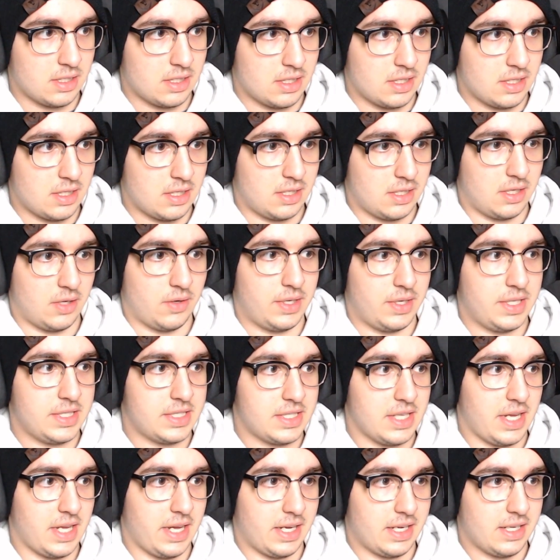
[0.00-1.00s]
Oh, he's
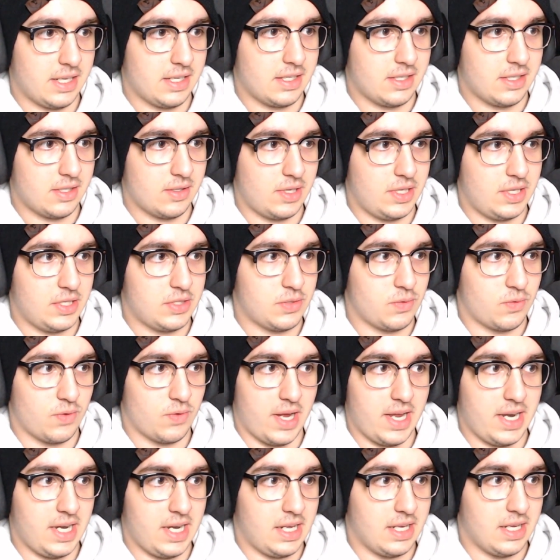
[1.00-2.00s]
like, he's
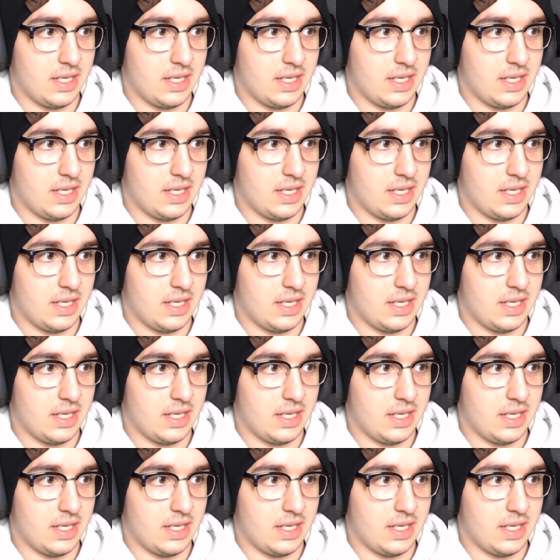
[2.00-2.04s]
ready.